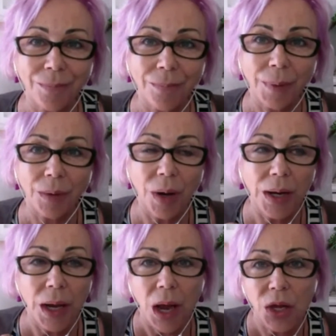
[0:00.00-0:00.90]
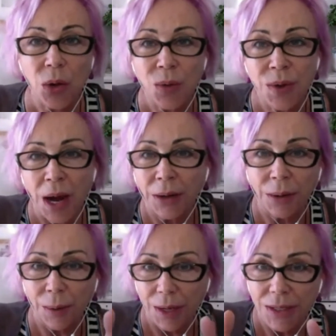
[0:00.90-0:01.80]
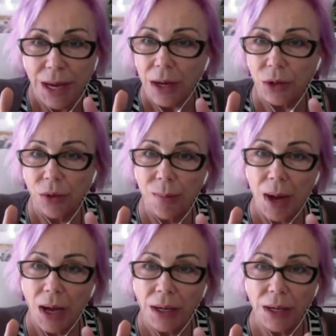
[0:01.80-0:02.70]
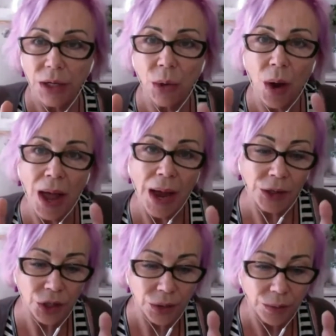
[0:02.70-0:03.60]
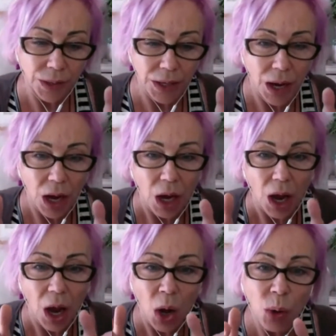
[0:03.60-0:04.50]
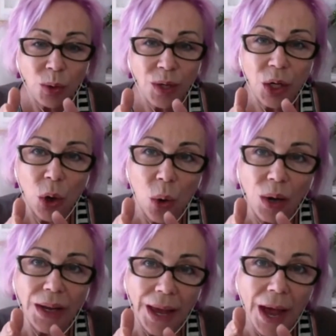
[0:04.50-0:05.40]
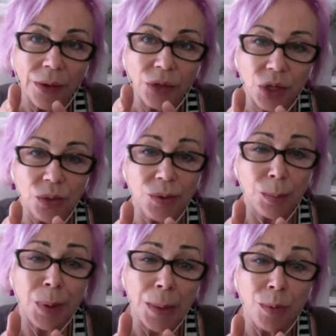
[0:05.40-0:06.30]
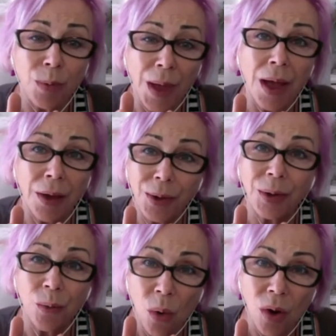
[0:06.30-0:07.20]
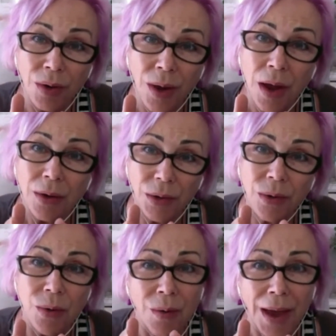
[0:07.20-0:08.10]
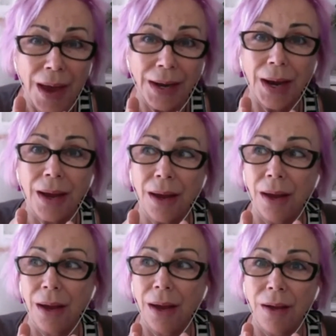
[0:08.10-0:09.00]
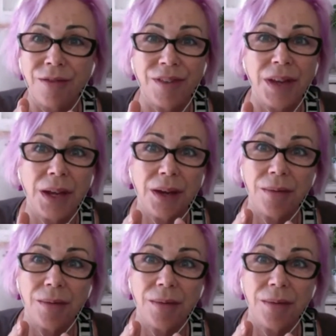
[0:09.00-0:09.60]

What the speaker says: Right? You're narrowing down your market. You're actually only calling out to the people that are going to want your organic vegan